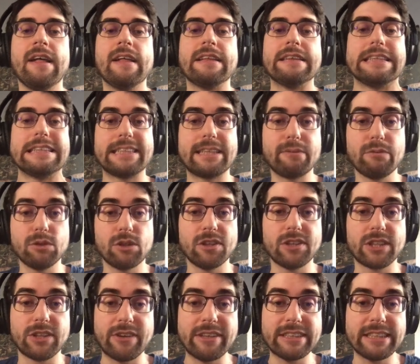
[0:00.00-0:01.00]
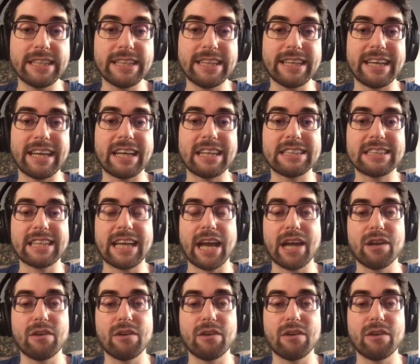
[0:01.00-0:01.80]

Distributed tracing, it's kind